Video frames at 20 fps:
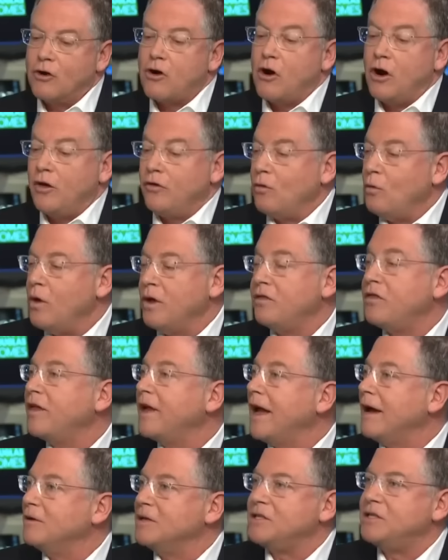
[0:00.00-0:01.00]
Carl, the one
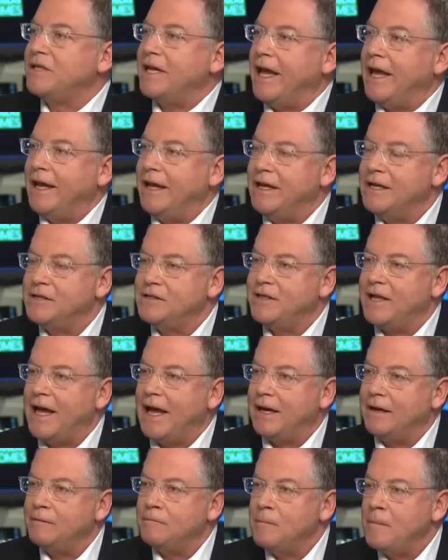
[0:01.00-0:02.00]
thing I would say is
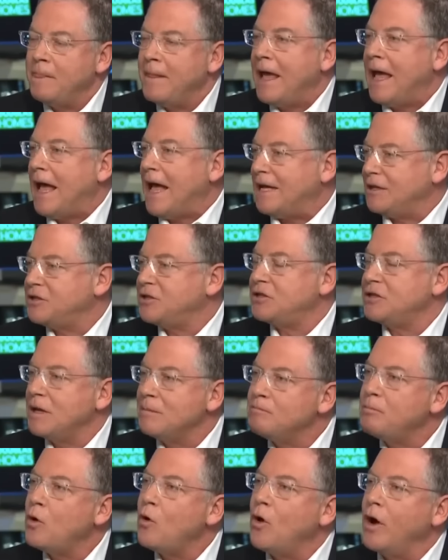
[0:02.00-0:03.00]
that at
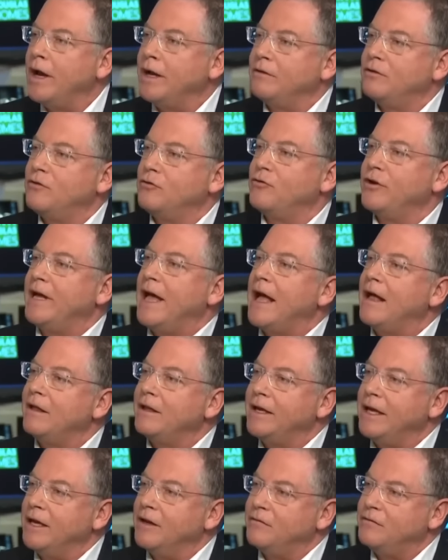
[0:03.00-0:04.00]
some point, the
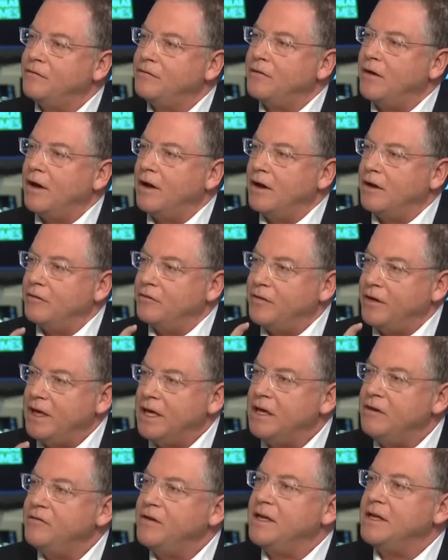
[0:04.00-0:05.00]
reality of
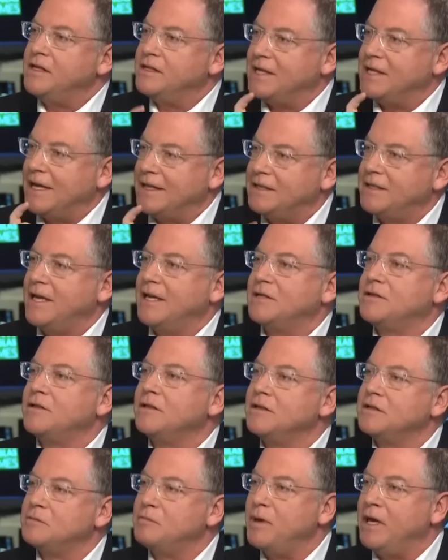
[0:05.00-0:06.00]
EVs and
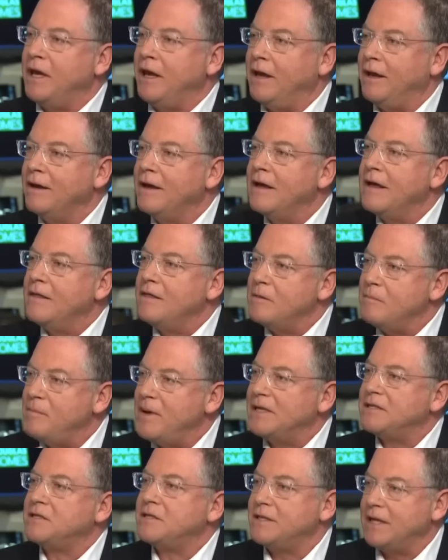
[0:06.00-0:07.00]
Teslas being the
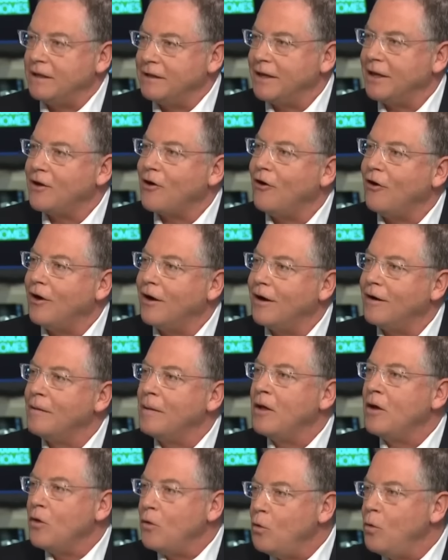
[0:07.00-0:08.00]
best-selling car
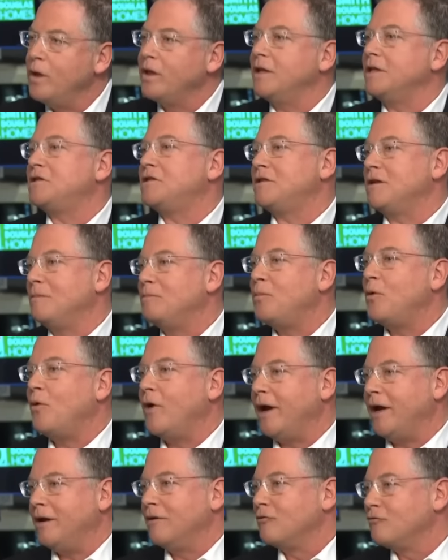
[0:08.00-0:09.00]
will at some
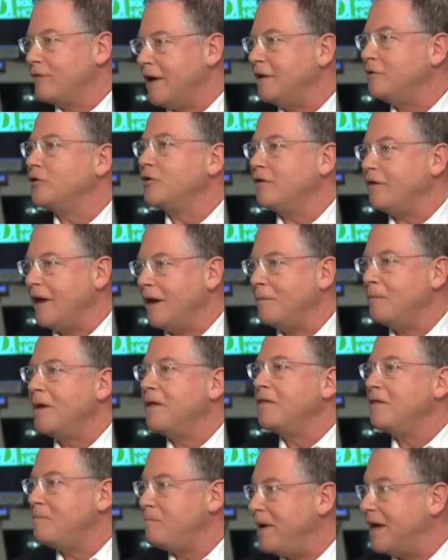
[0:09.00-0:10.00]
point render them
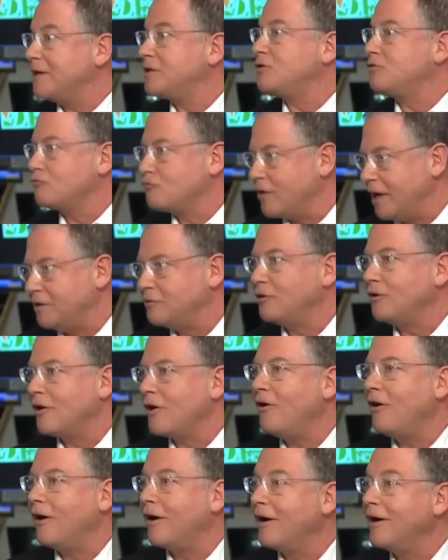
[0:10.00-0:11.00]
the best rental
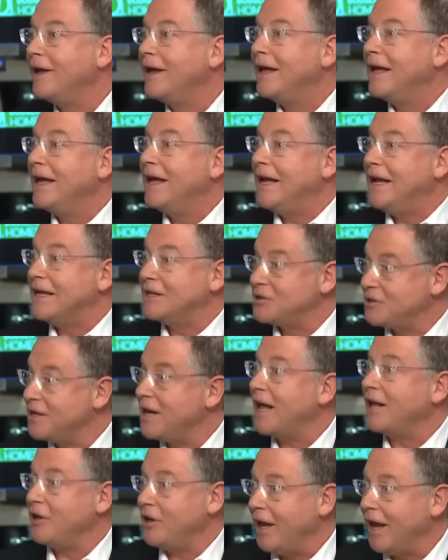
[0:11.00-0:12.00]
car. It's
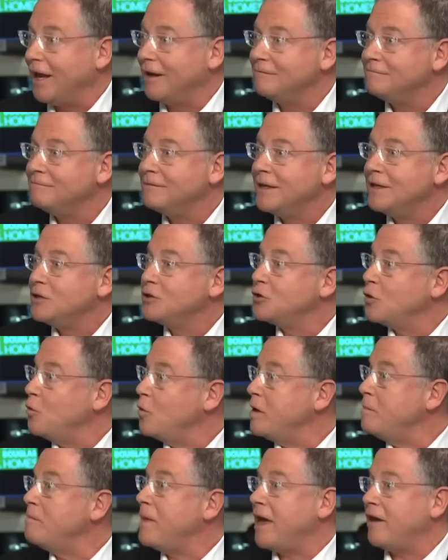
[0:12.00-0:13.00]
not yet. So
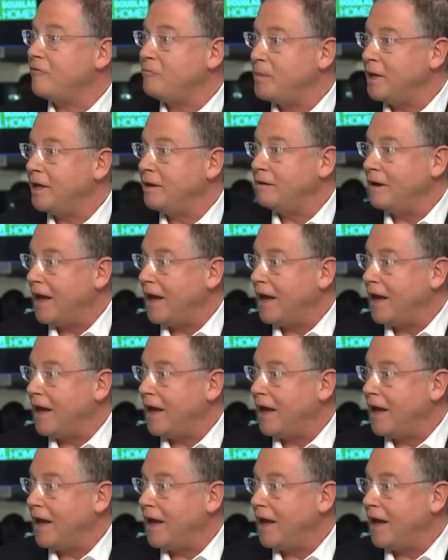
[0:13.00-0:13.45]
we may have been